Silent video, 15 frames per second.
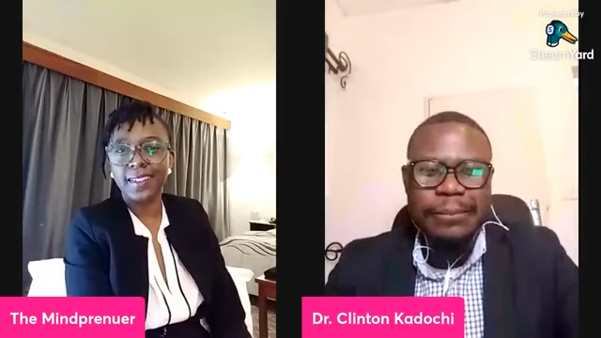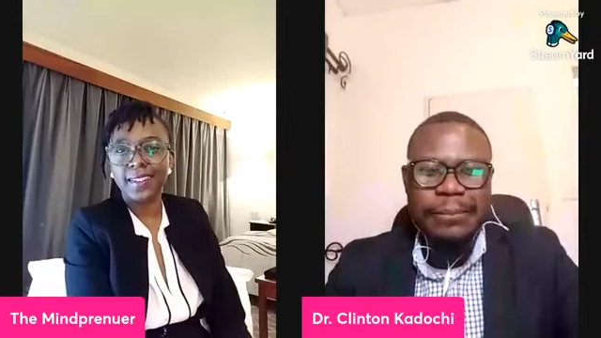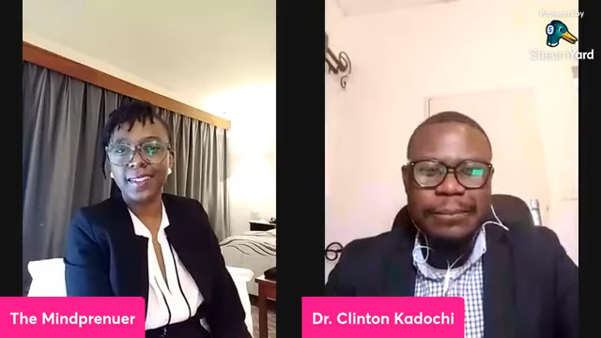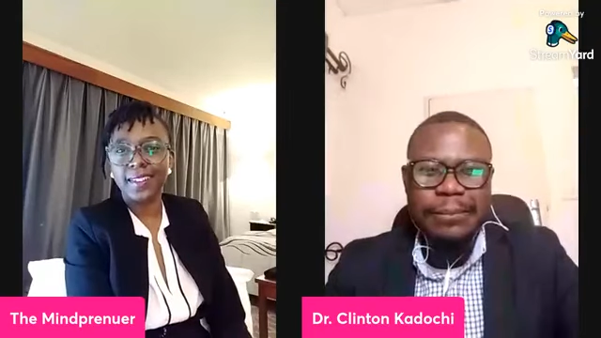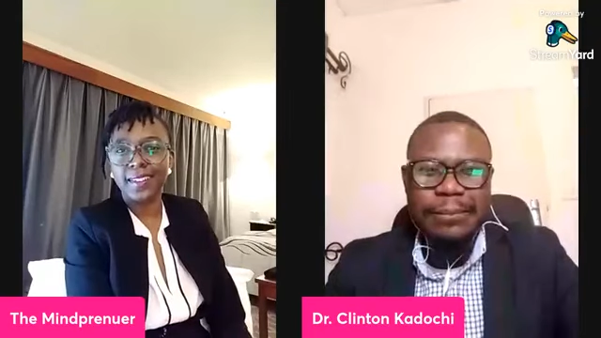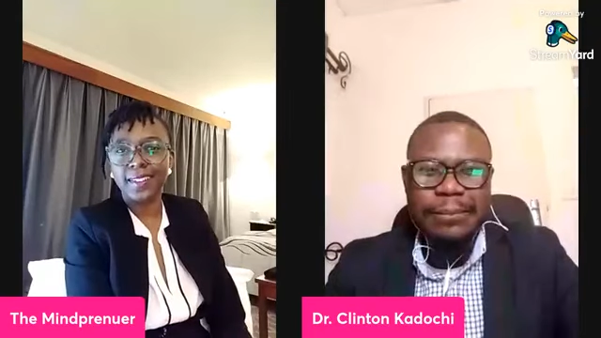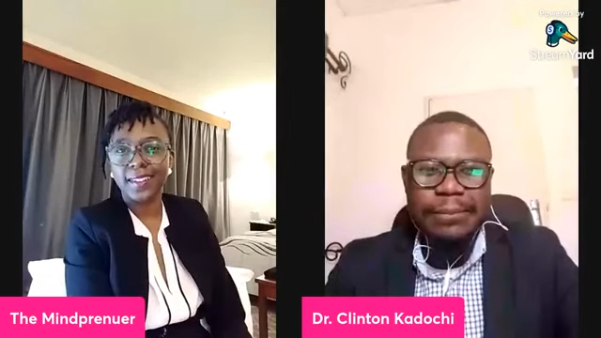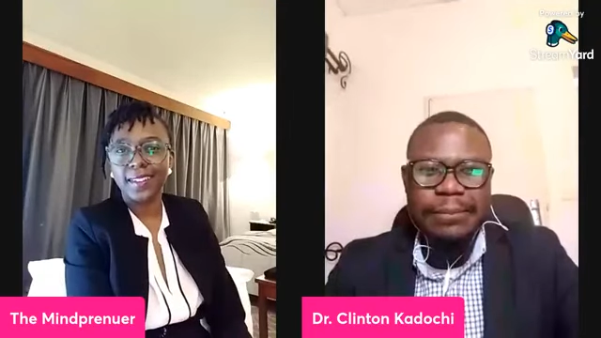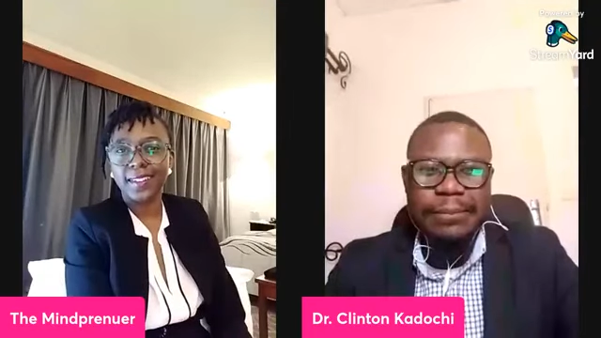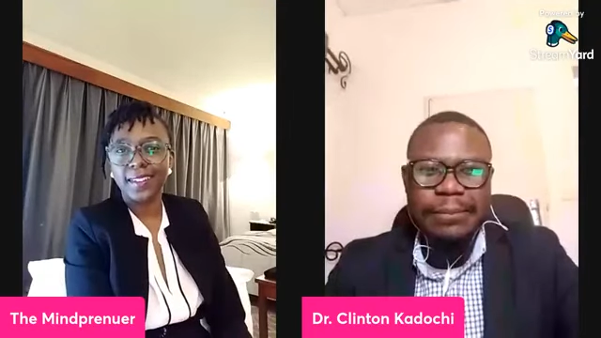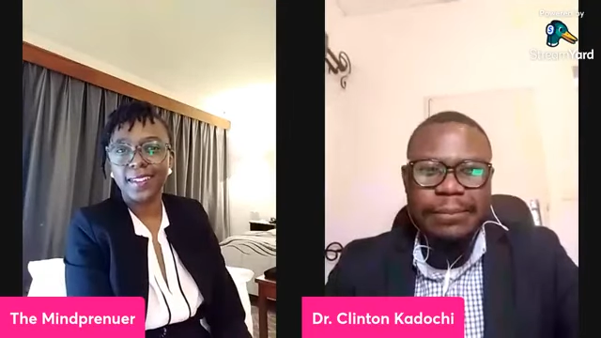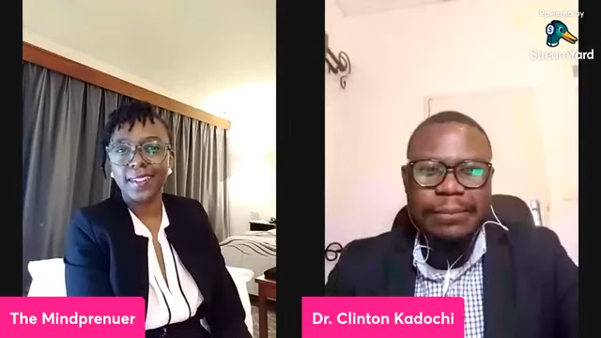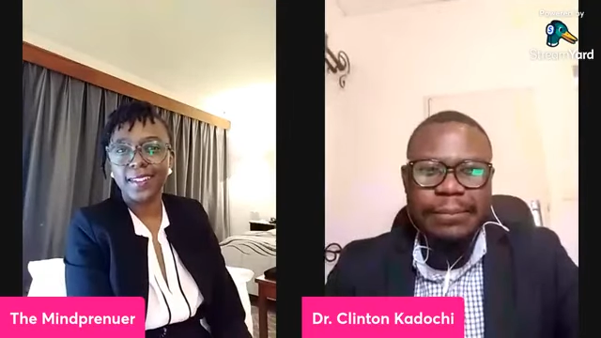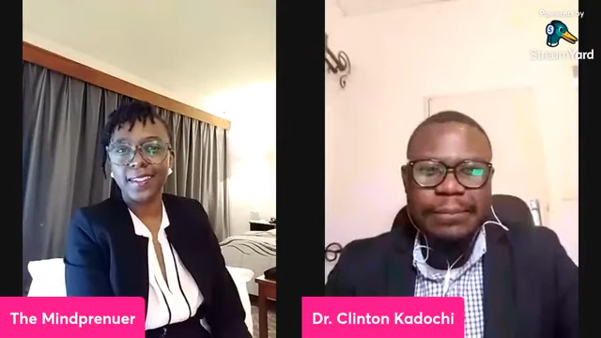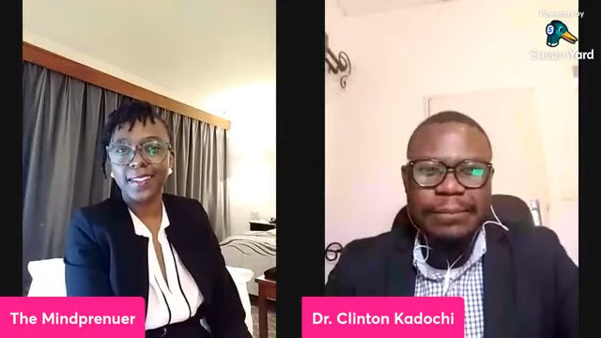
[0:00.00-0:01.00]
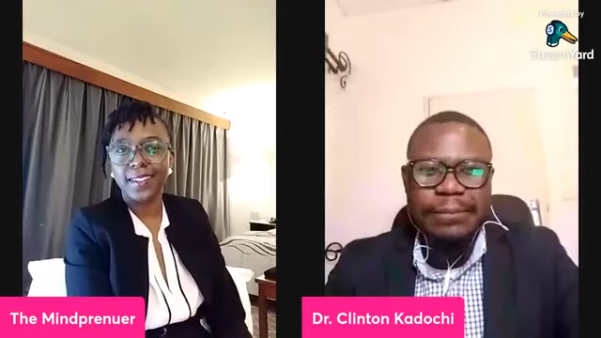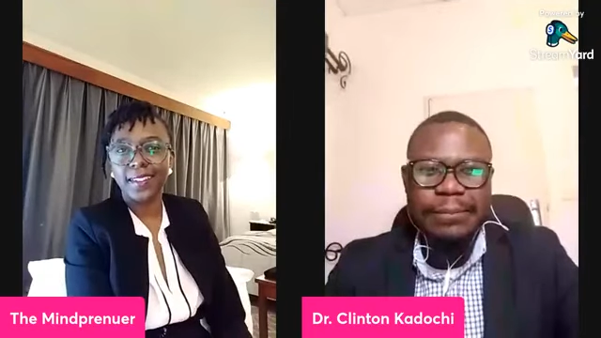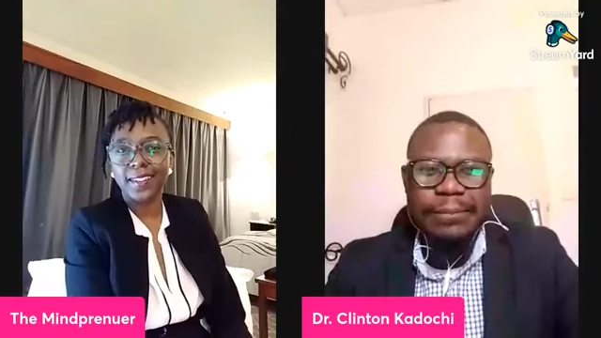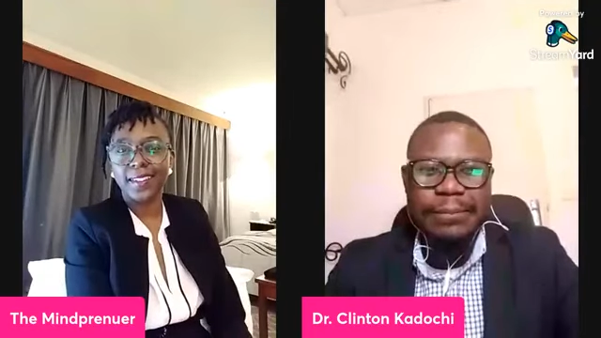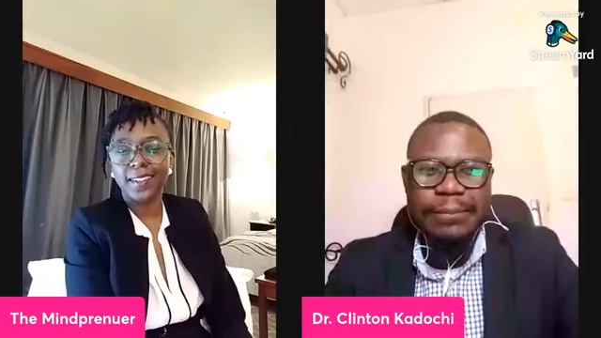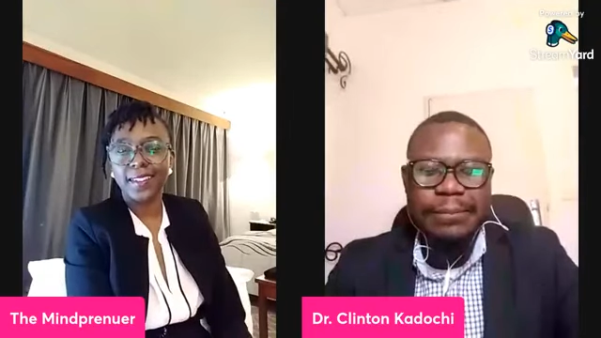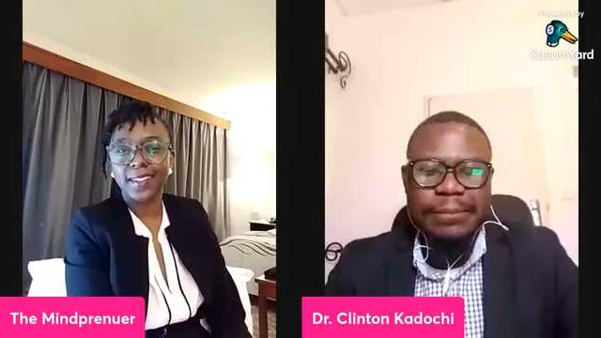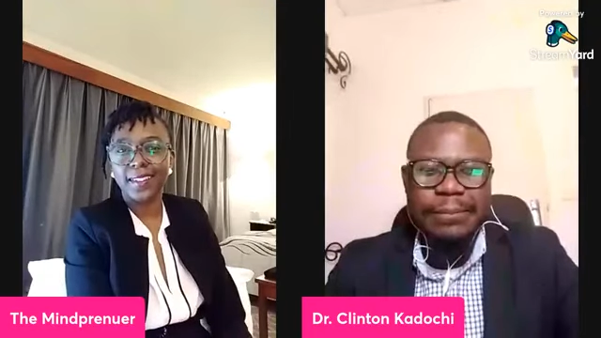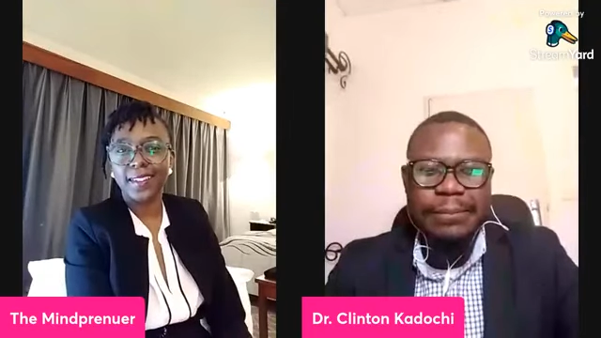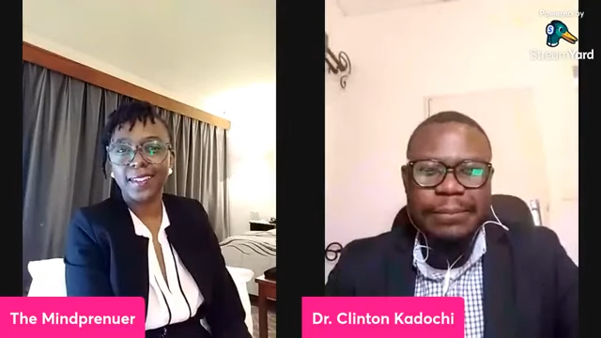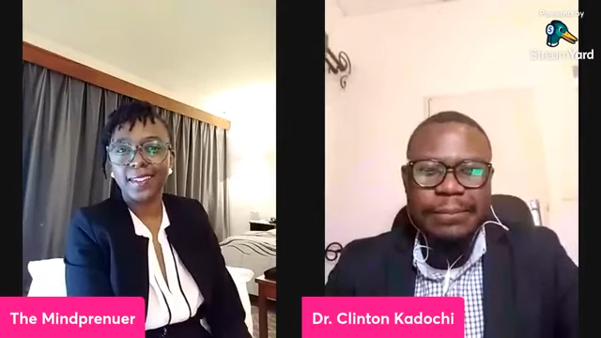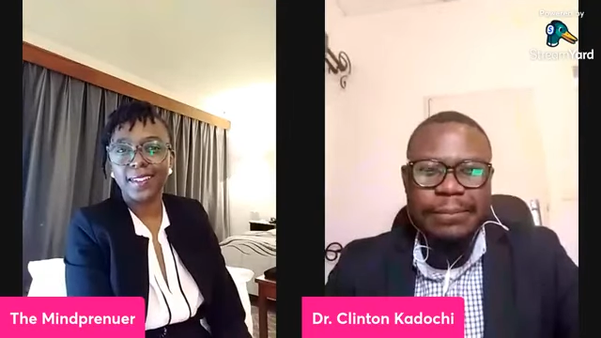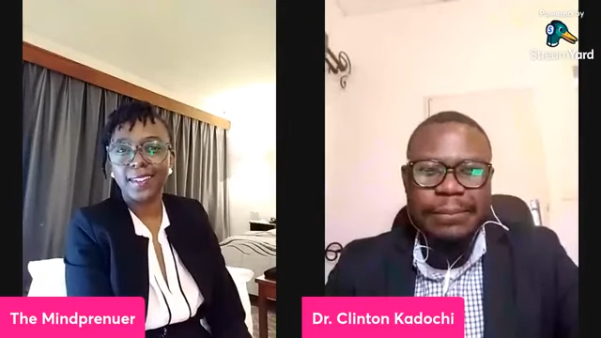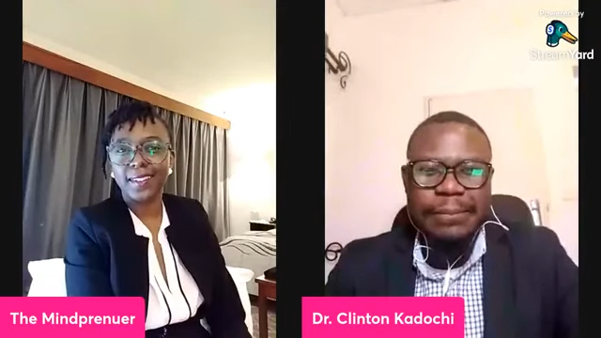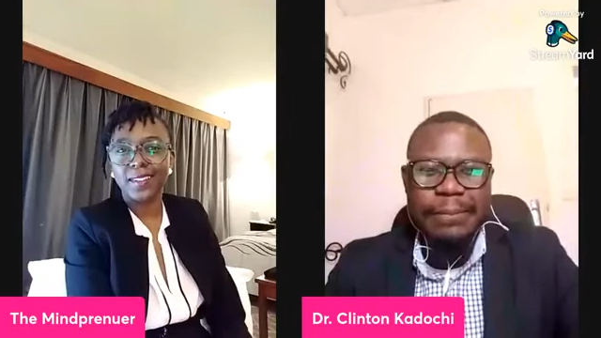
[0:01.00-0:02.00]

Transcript: No one is speaking in this clip.